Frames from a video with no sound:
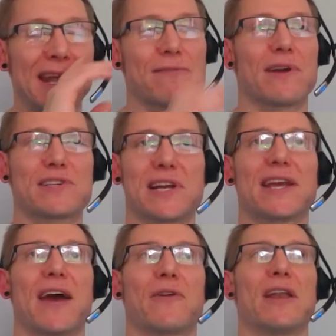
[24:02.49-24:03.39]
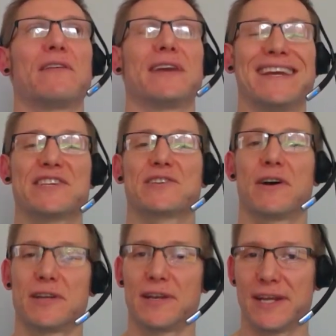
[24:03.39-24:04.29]
Never actually click on anything
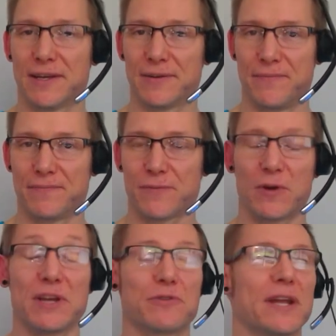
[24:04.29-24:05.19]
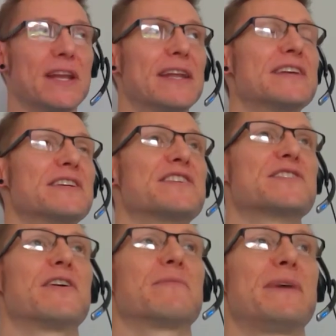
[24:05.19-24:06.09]
inside a link or any, or any links
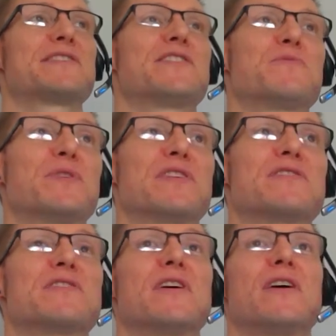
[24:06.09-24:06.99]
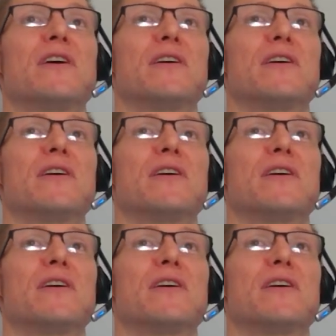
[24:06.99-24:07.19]
inside a message because